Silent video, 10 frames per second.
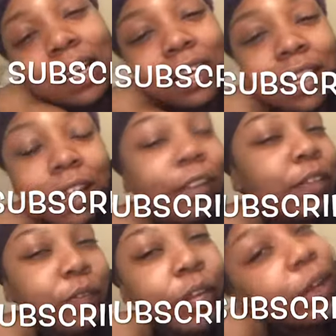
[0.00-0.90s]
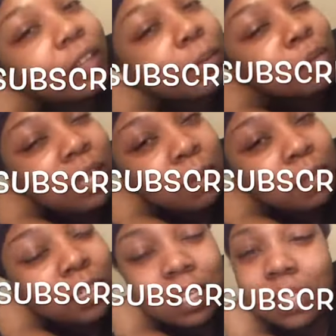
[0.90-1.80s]
and give this video a thumbs up
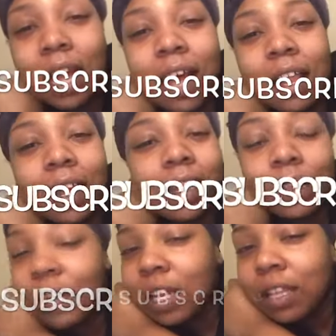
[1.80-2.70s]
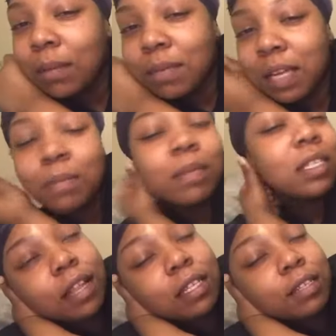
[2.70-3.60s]
because i like giving it thumbs up
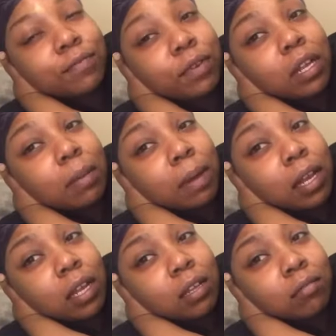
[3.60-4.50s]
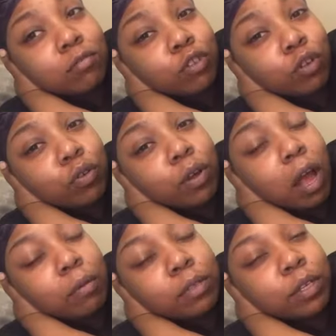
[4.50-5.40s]
that's really about it so
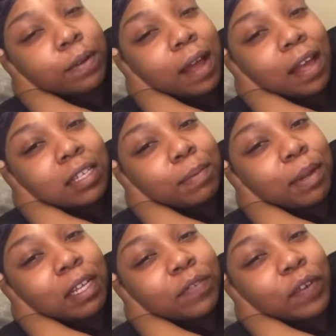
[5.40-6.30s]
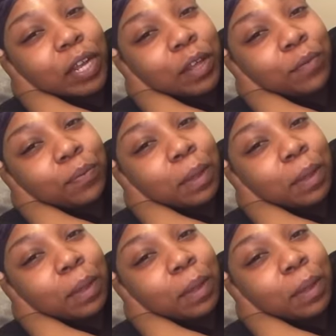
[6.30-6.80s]
i will see you guys in my next video